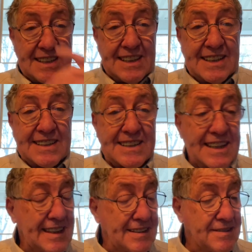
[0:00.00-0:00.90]
in
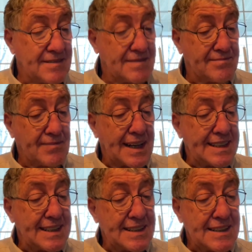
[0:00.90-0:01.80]
uh,
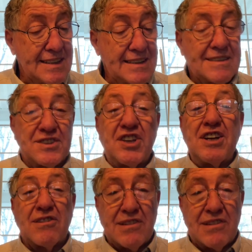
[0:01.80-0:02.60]
my zeal